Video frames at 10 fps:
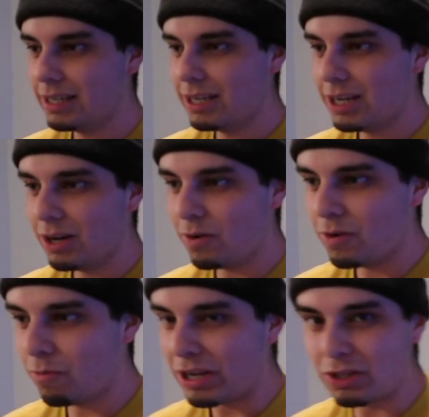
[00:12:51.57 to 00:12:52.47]

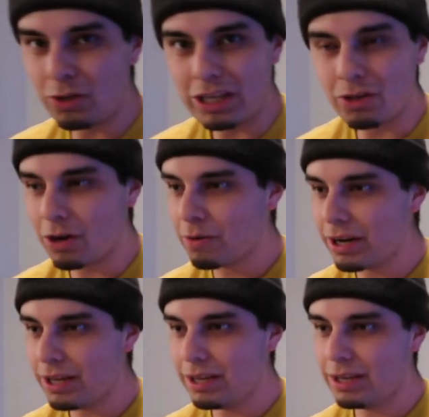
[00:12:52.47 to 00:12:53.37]
Wait, do they know
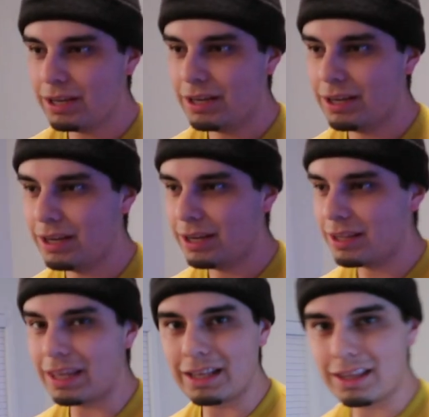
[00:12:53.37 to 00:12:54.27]
already?
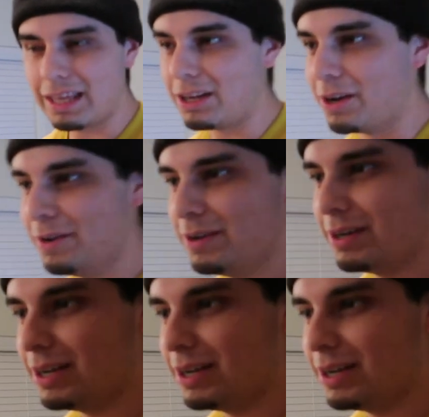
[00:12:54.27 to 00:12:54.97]
They know?